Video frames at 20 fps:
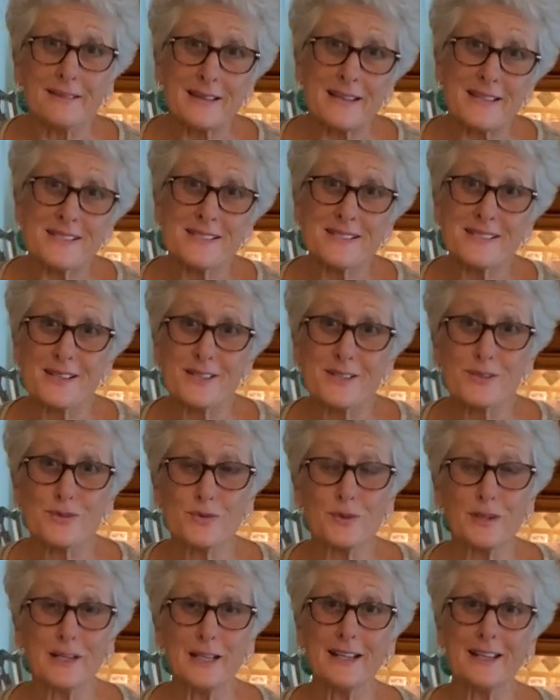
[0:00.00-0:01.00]
this. It's
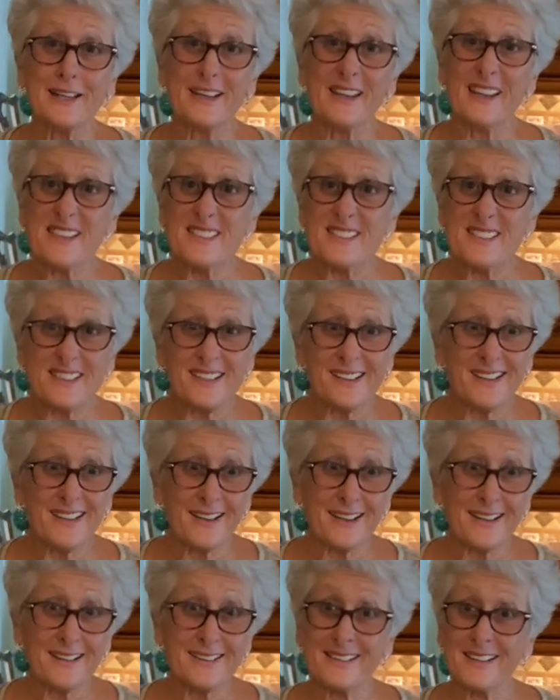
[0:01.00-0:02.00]
really easy.
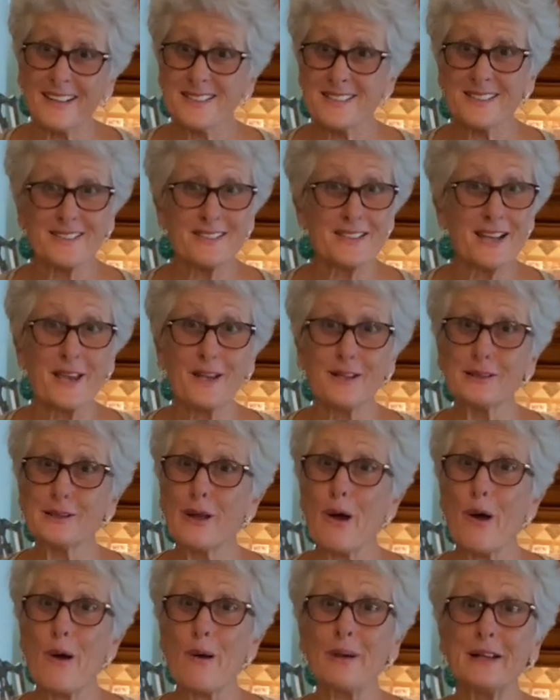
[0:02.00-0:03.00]
It doesn't take
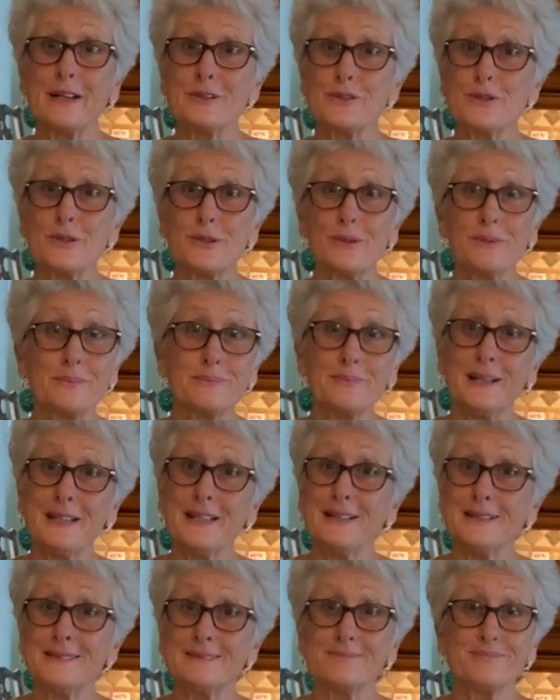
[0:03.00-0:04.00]
long. It took
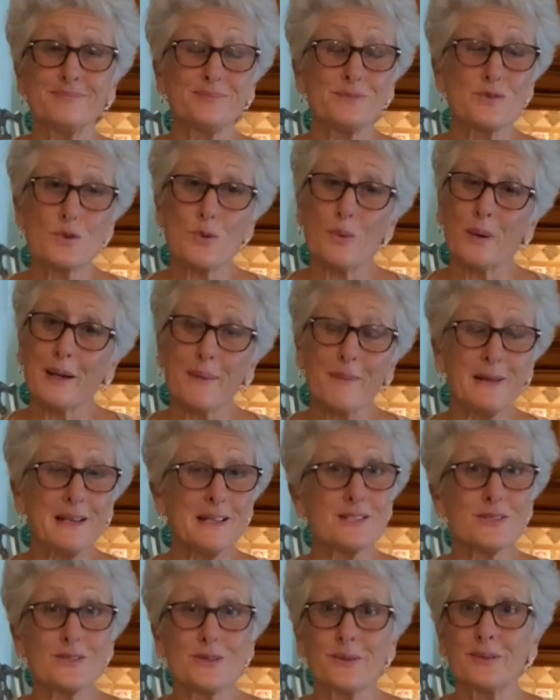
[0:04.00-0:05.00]
me 20
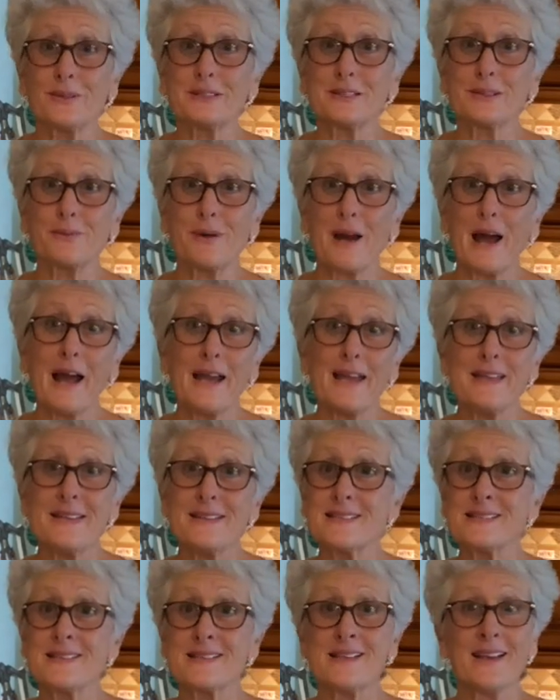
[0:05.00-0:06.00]
minutes to cook the
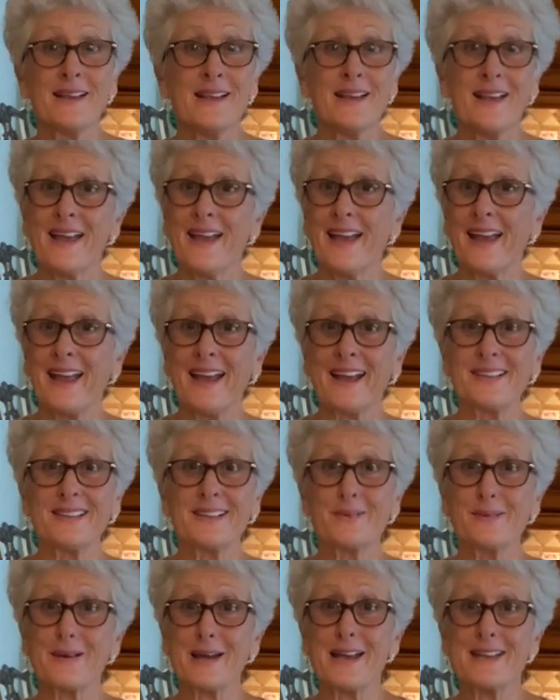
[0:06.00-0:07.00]
rice and the
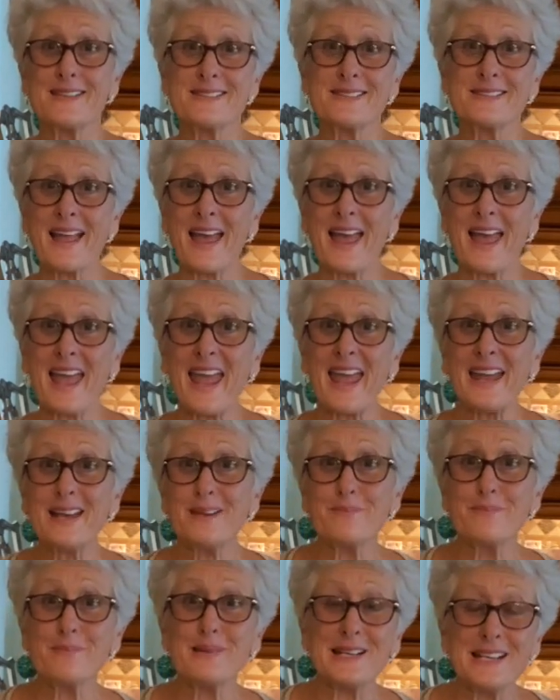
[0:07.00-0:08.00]
rest eight
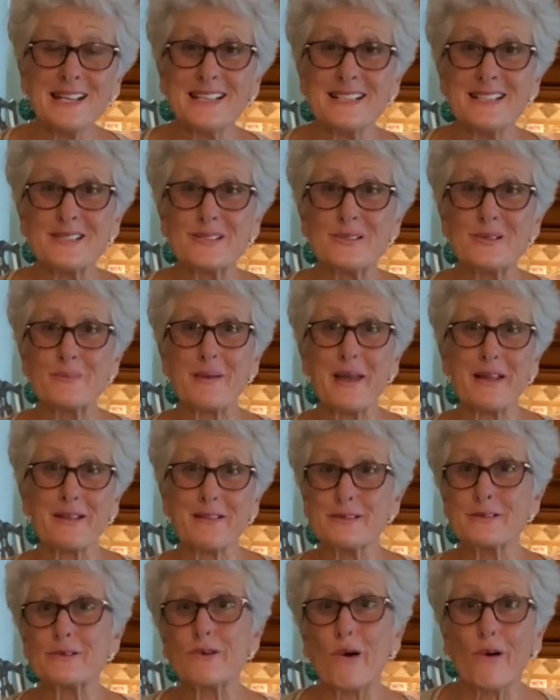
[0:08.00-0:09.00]
minutes to make
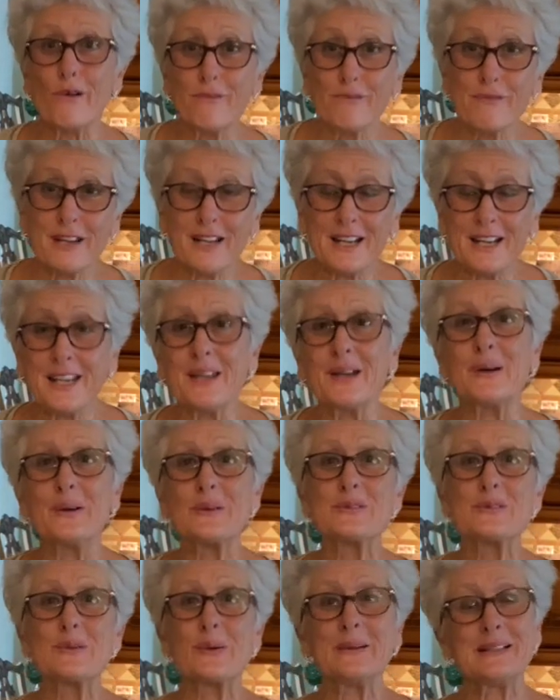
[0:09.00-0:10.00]
this whole video.
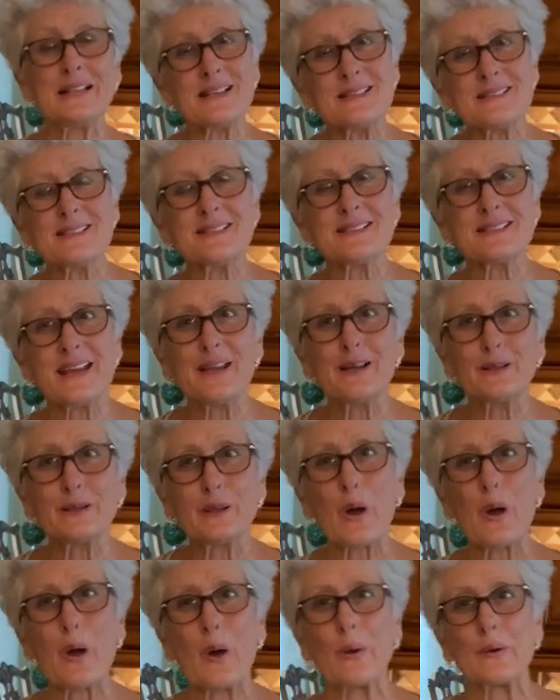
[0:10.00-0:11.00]
So it doesn't take
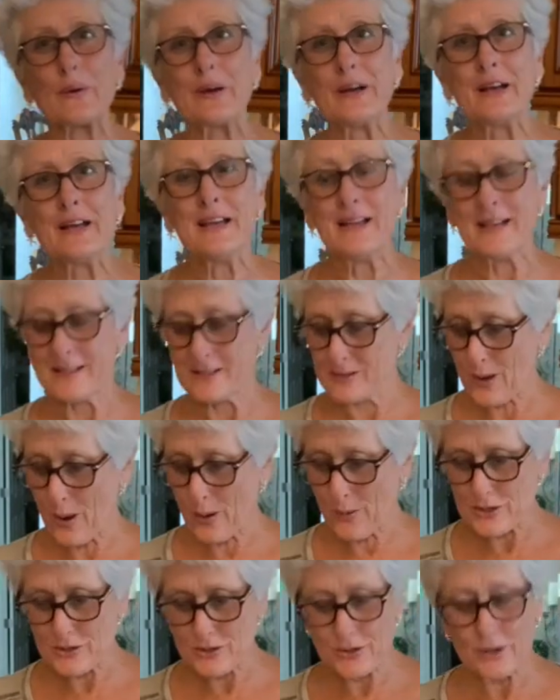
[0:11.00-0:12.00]
long. As long
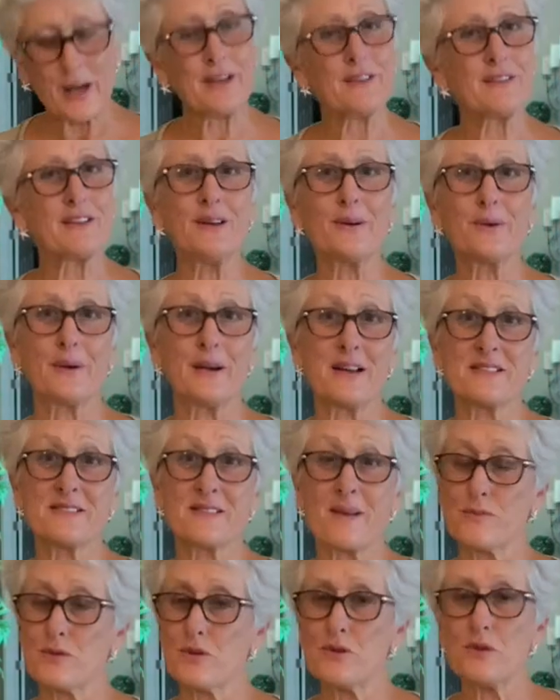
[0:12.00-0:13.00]
as you have the ingredients,
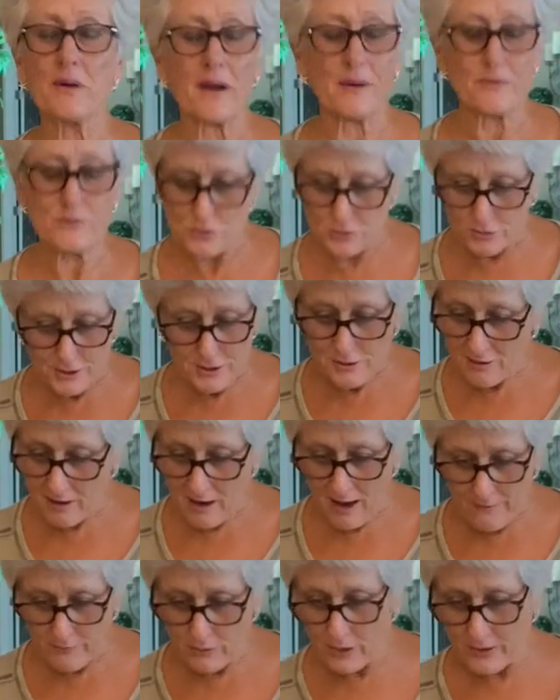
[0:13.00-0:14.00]
I'm, you, I'm sure you
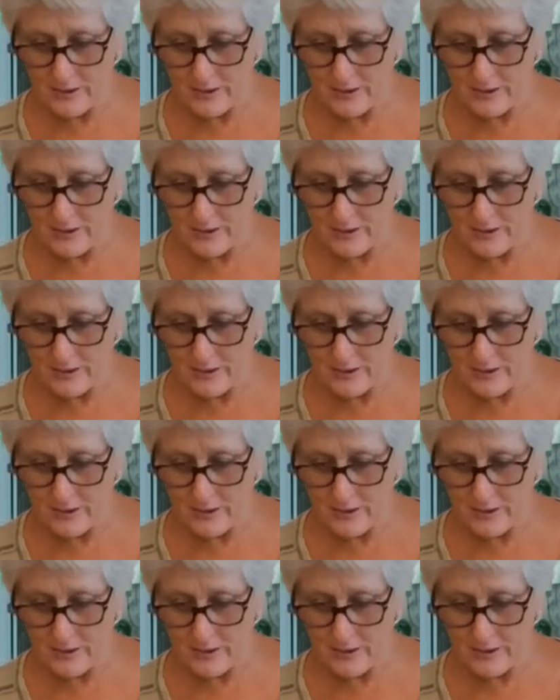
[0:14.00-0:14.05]
have all